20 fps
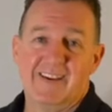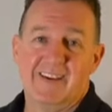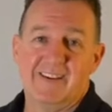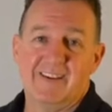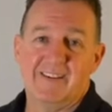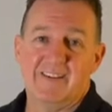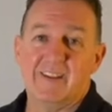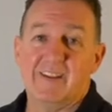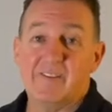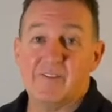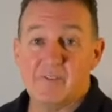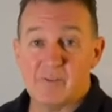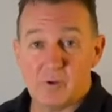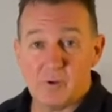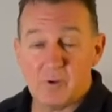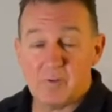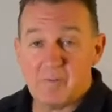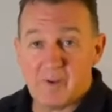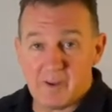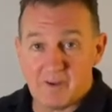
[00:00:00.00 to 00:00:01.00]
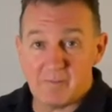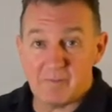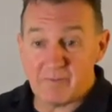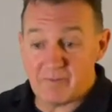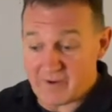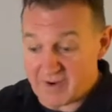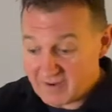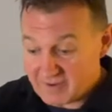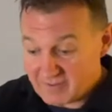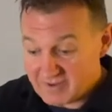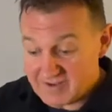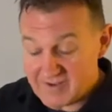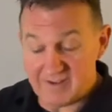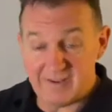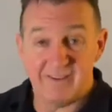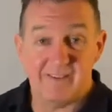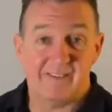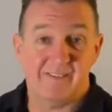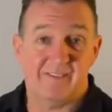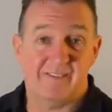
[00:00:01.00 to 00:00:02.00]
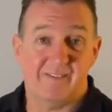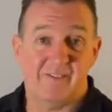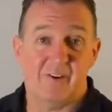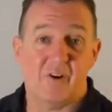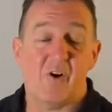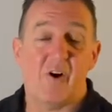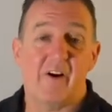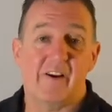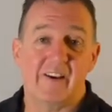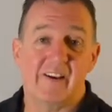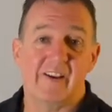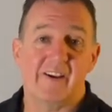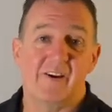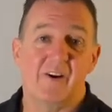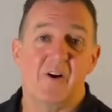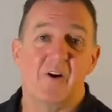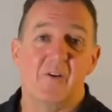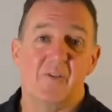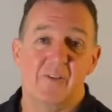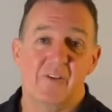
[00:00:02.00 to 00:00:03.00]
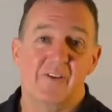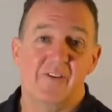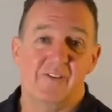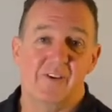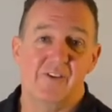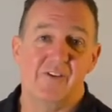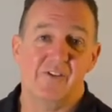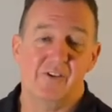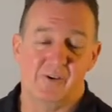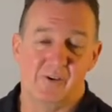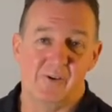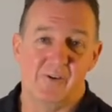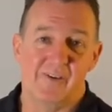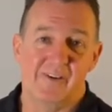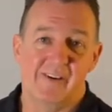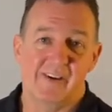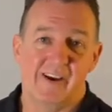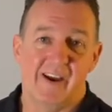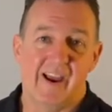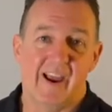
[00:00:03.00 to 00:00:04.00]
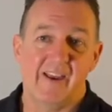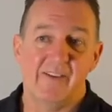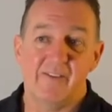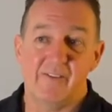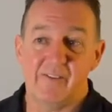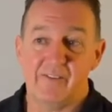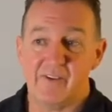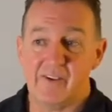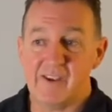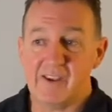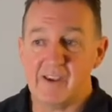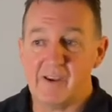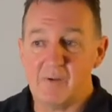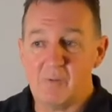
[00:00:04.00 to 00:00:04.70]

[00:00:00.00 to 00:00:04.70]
Let's zoom in very tightly on this issue and see